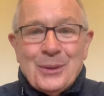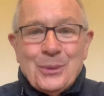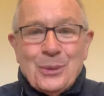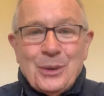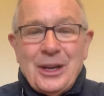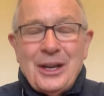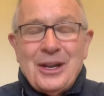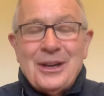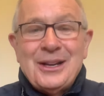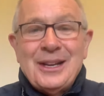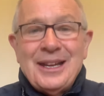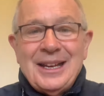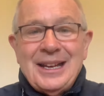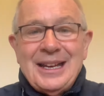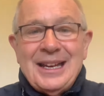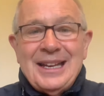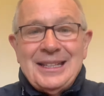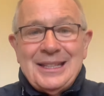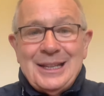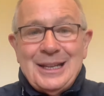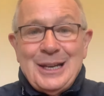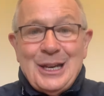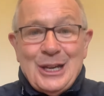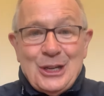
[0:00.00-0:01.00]
where
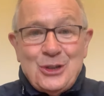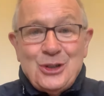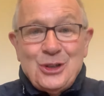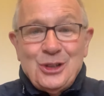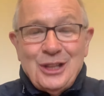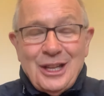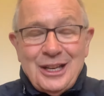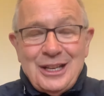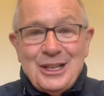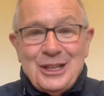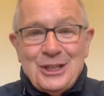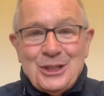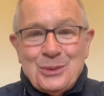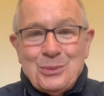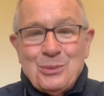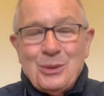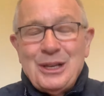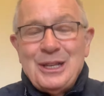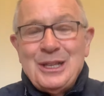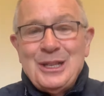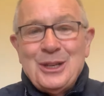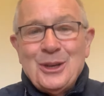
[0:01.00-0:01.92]
the legend that is Willie